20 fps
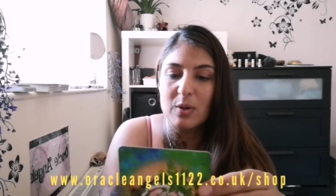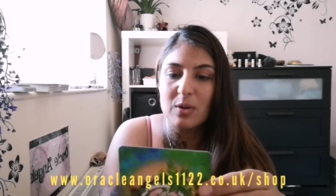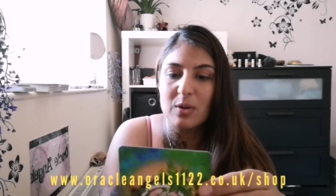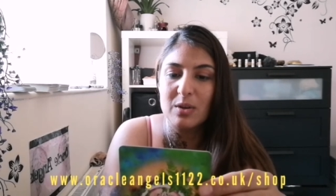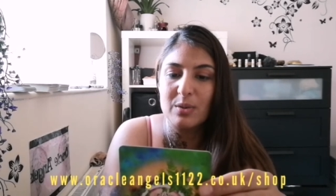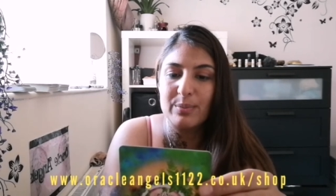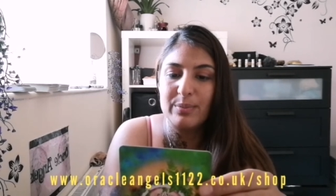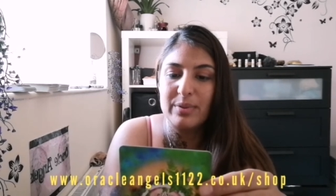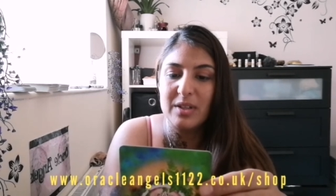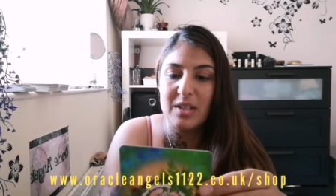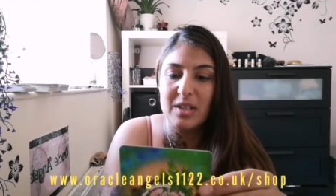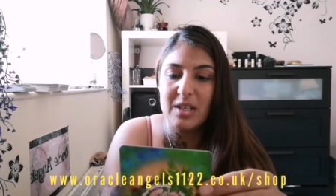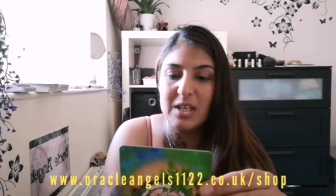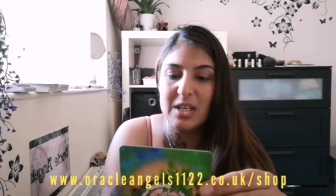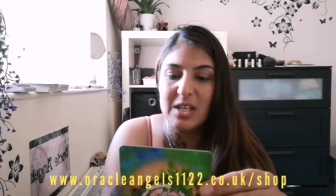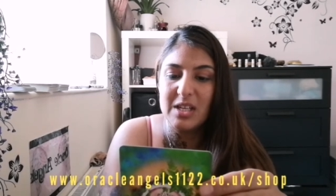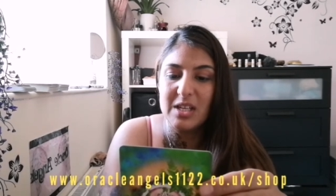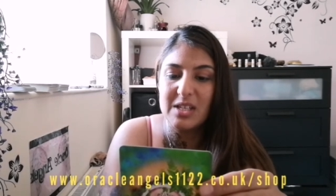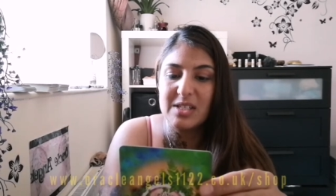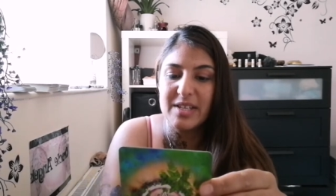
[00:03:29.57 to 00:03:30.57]

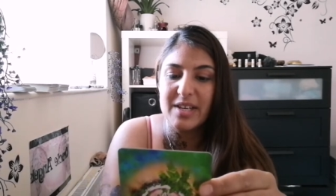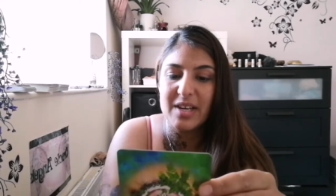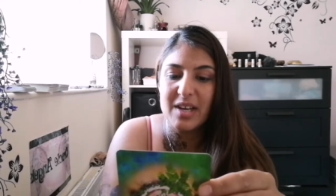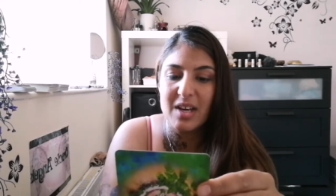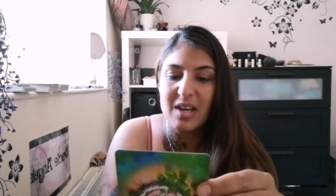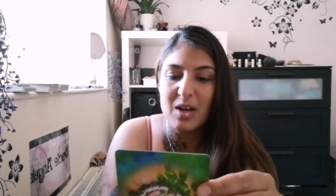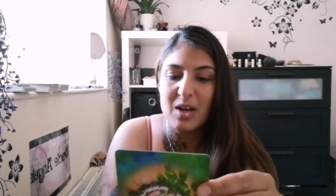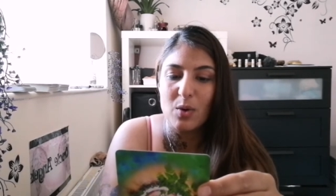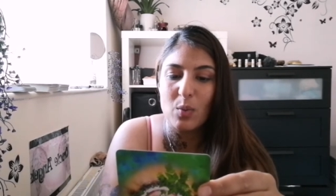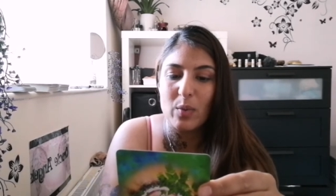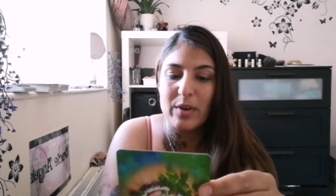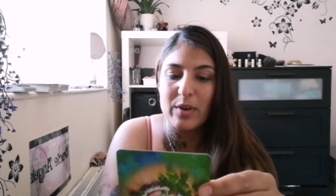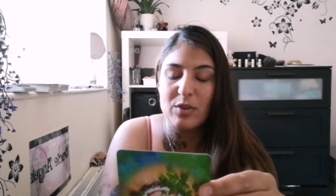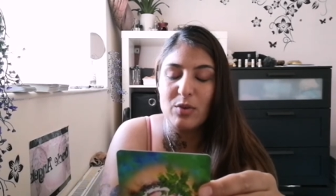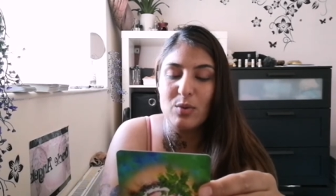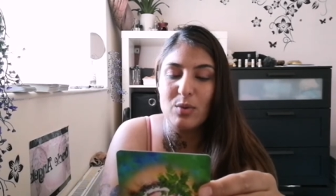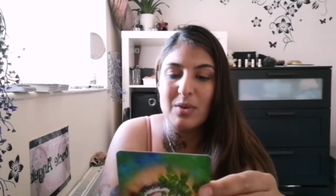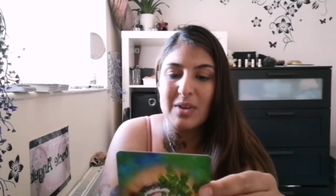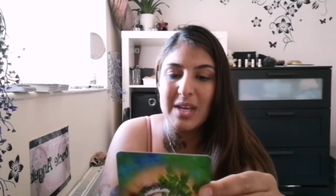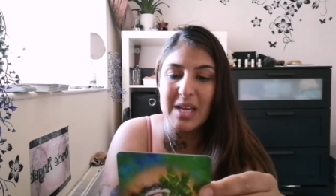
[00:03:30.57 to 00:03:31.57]
complete when
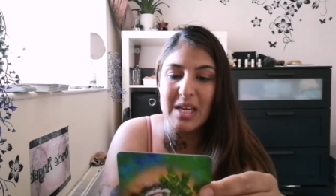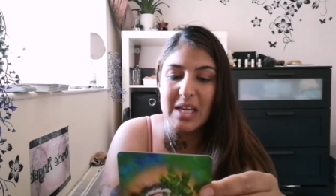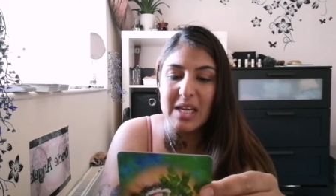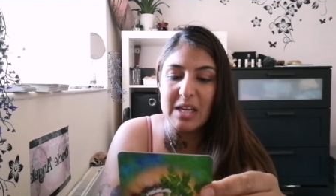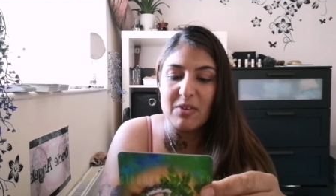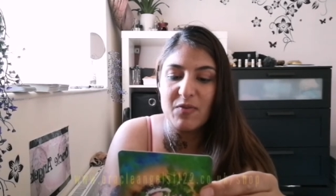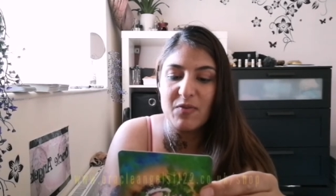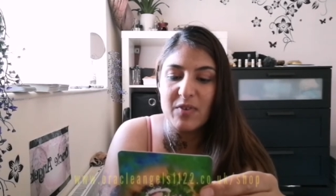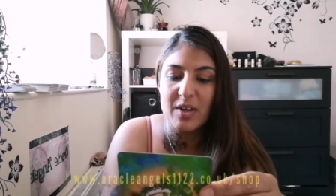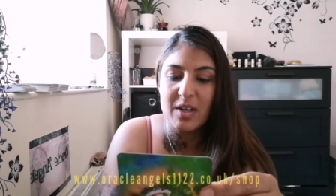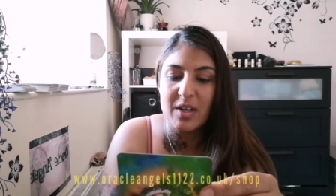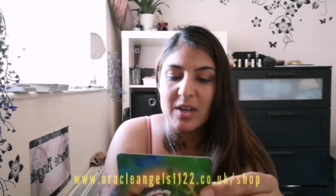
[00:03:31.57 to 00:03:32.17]
you give.